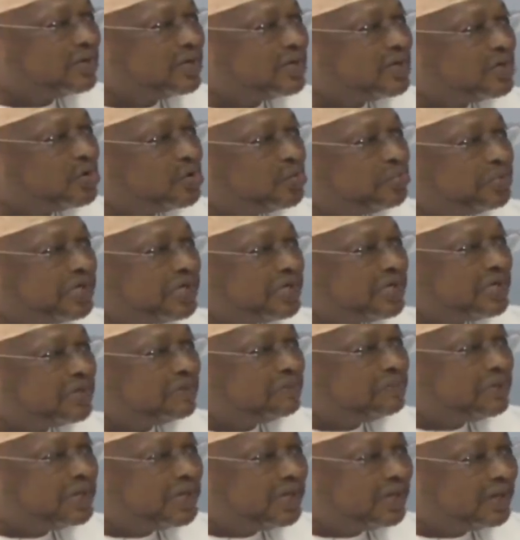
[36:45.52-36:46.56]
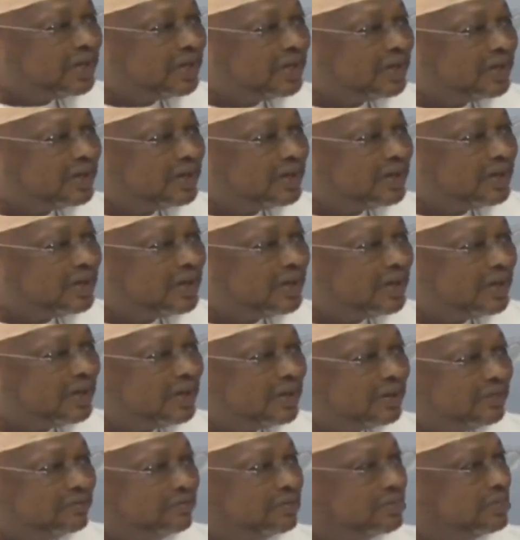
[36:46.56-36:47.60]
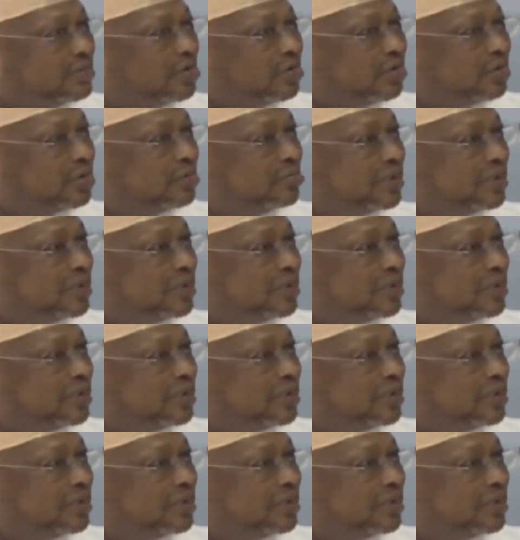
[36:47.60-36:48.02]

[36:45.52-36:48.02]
a new PDP. Those